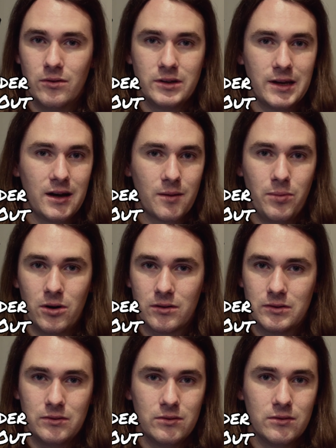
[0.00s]
or a dark
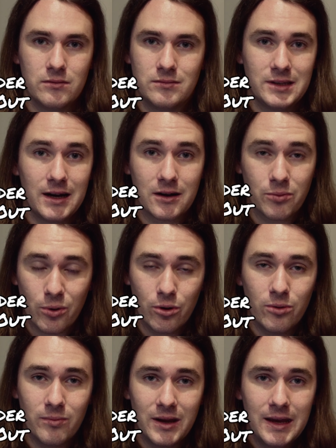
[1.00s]
box or dark
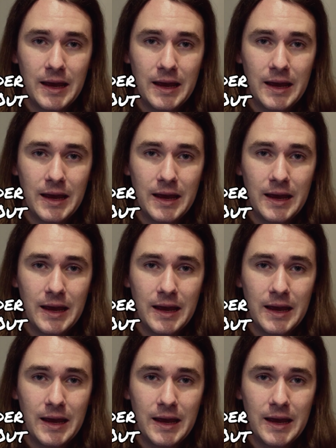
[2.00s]
room